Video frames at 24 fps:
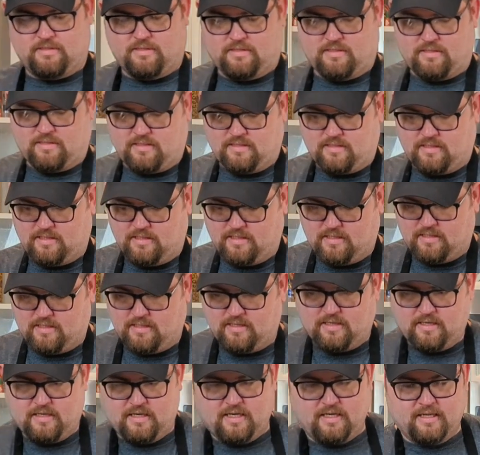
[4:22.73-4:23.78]
And
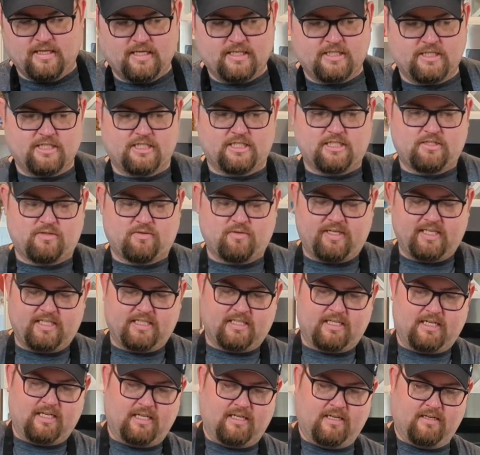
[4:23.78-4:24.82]
then just
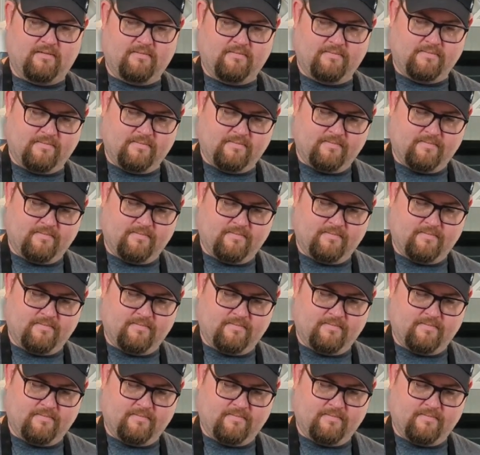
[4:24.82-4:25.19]
squeeze it in.